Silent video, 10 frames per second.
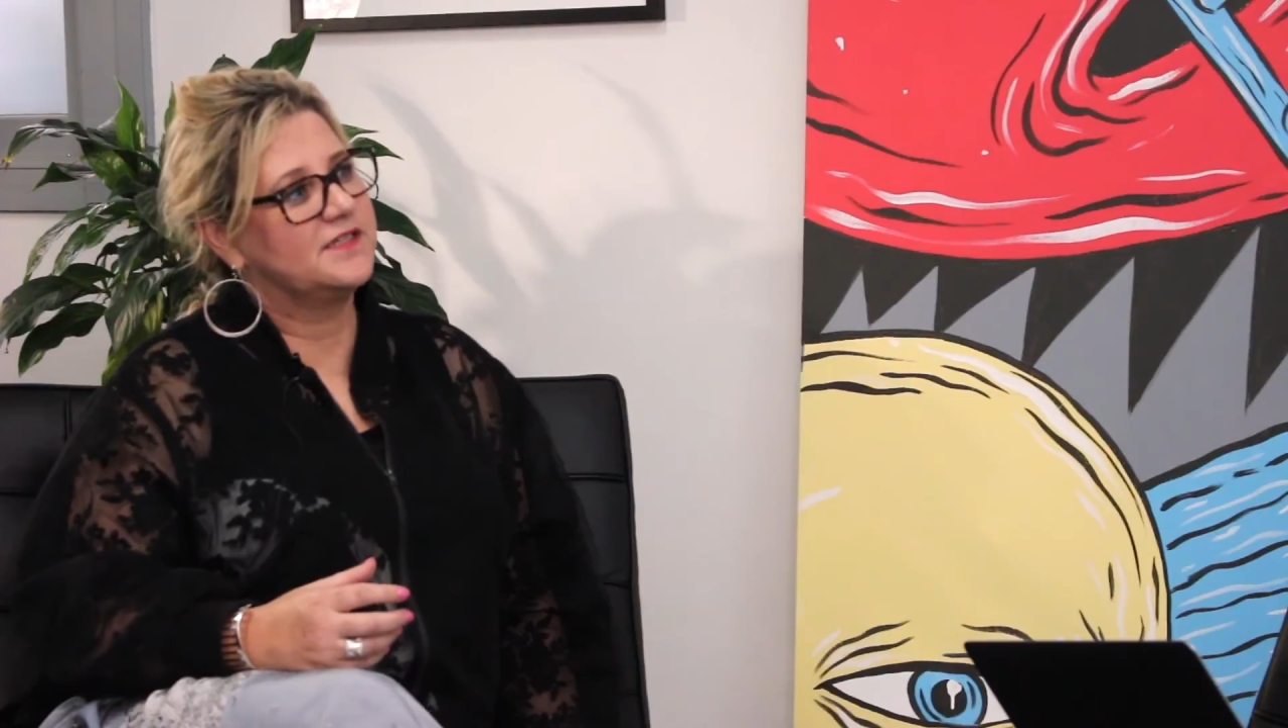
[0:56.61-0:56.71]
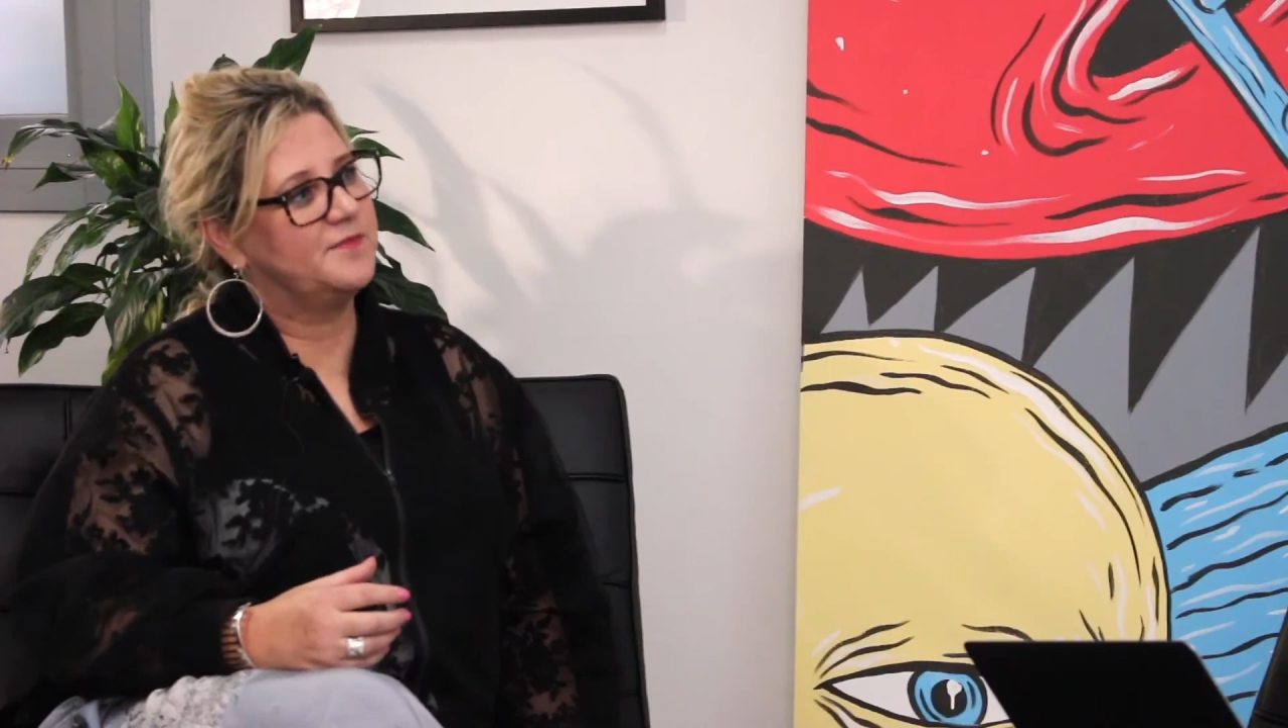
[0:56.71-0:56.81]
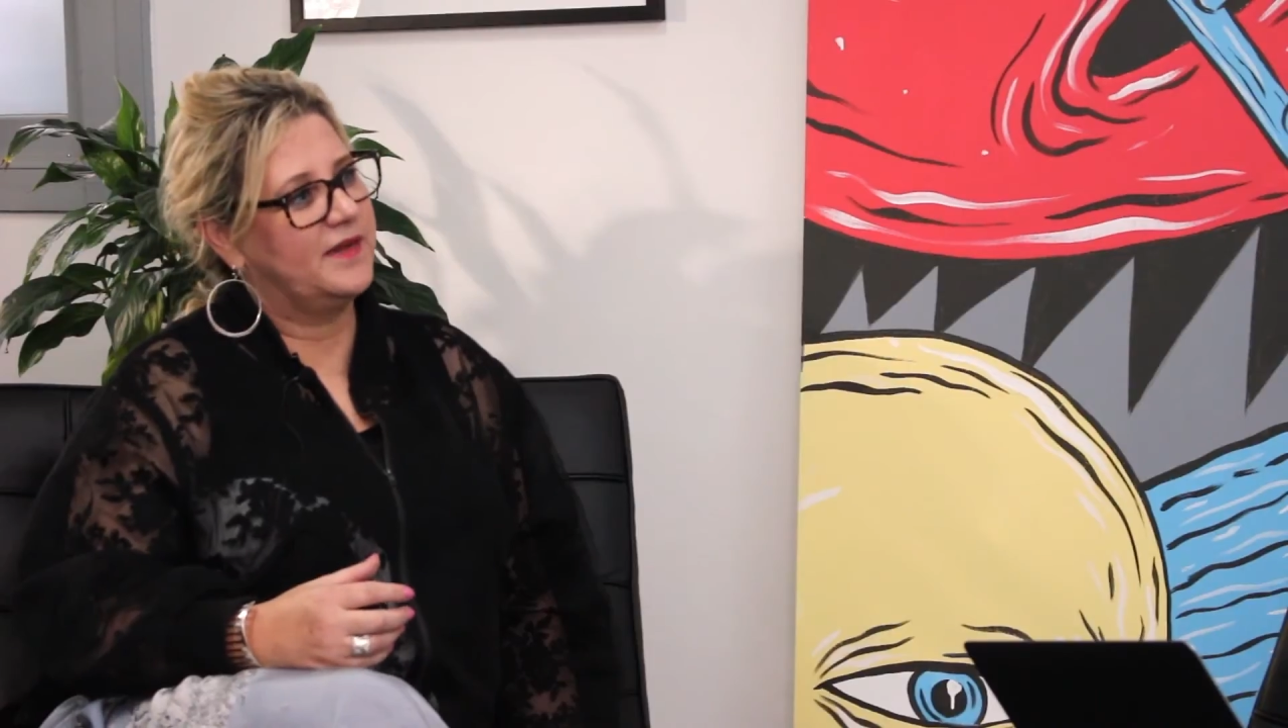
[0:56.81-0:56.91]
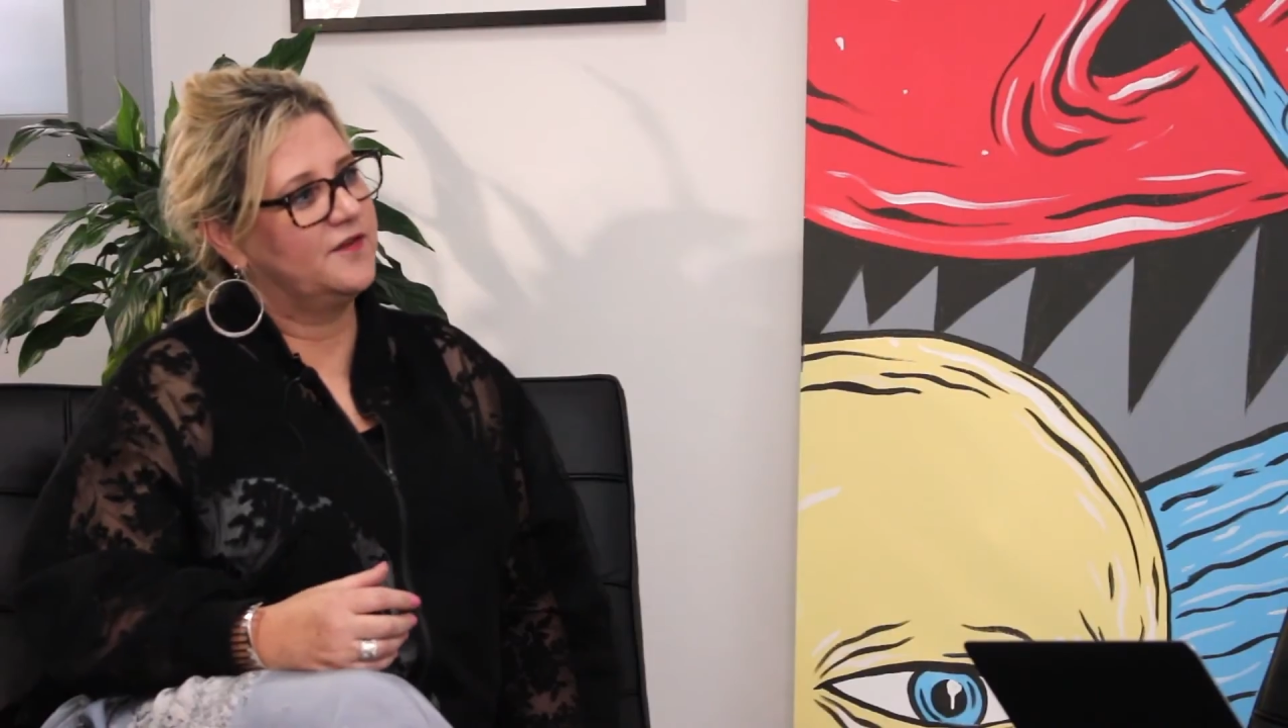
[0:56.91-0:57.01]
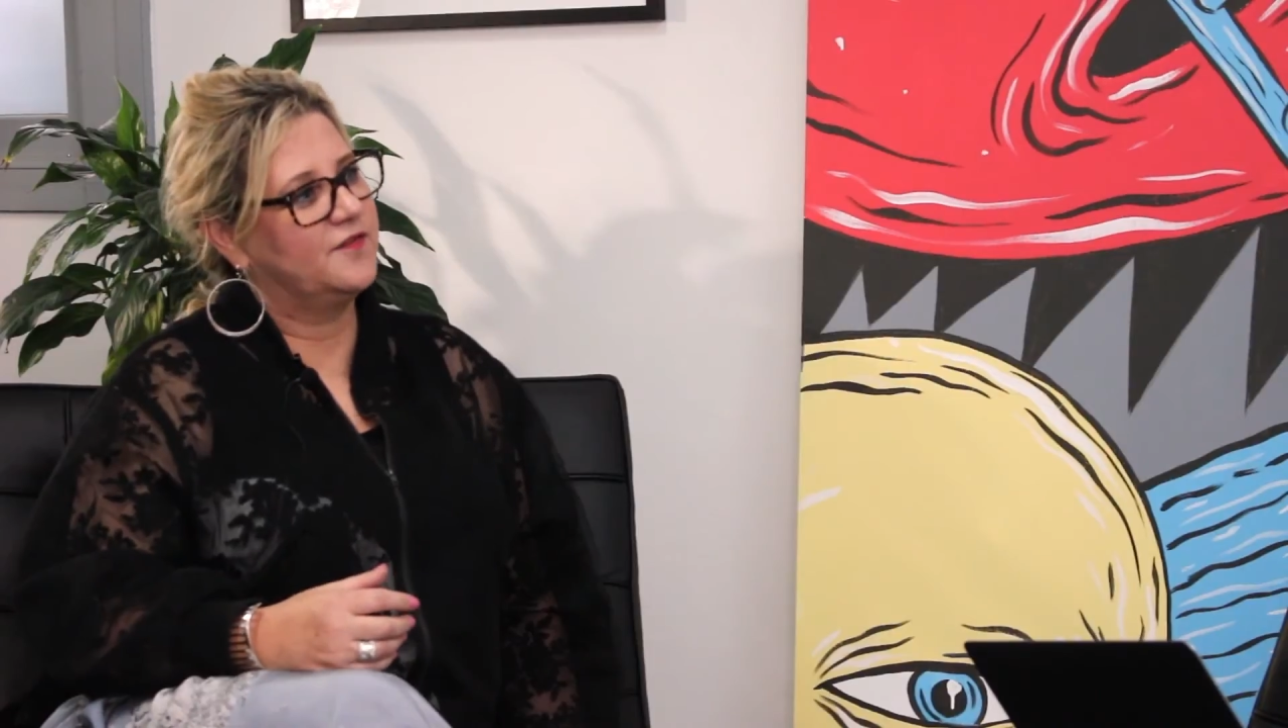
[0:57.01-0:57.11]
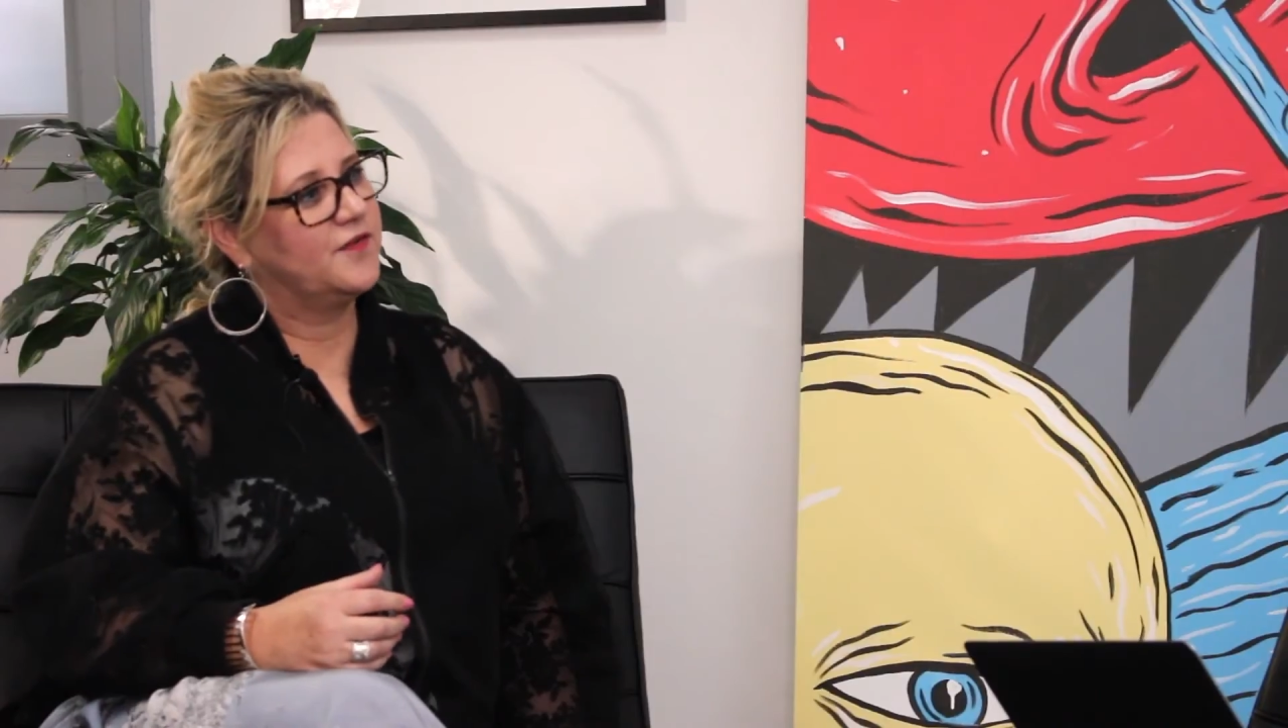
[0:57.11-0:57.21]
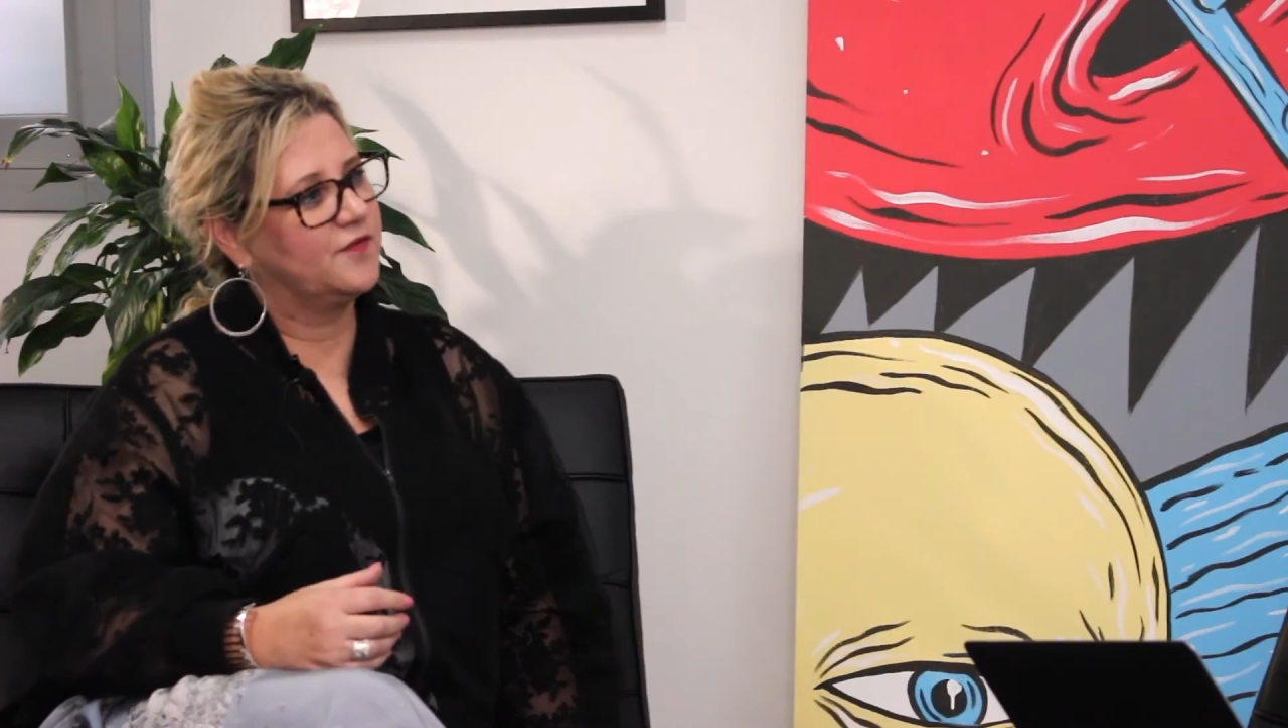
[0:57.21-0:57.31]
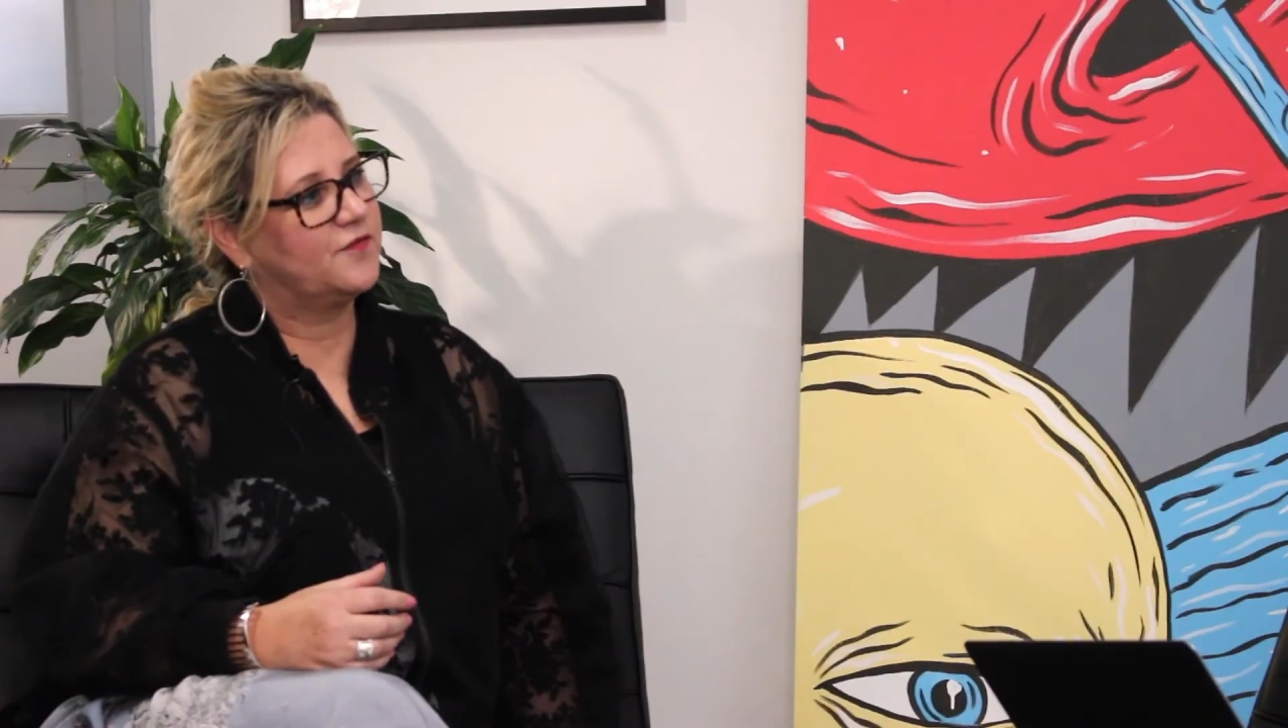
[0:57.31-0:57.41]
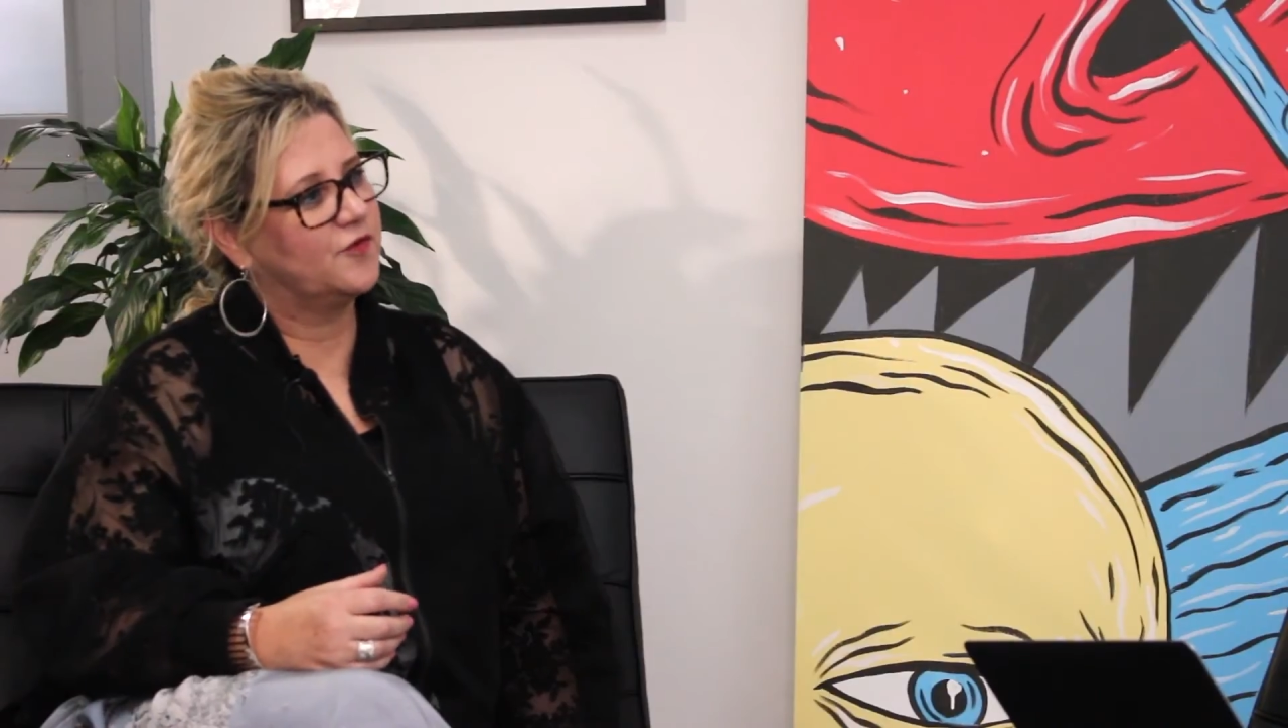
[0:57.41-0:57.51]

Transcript: to benefit